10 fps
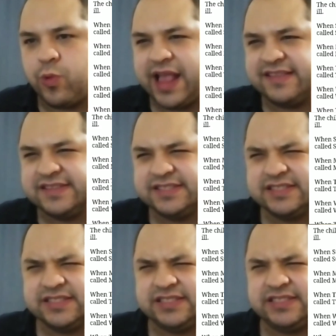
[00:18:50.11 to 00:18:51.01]
When
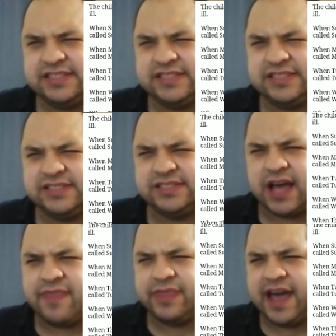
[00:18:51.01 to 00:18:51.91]

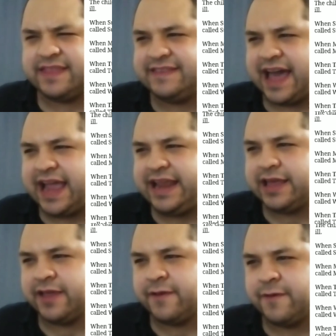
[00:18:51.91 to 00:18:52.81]
Sanda died,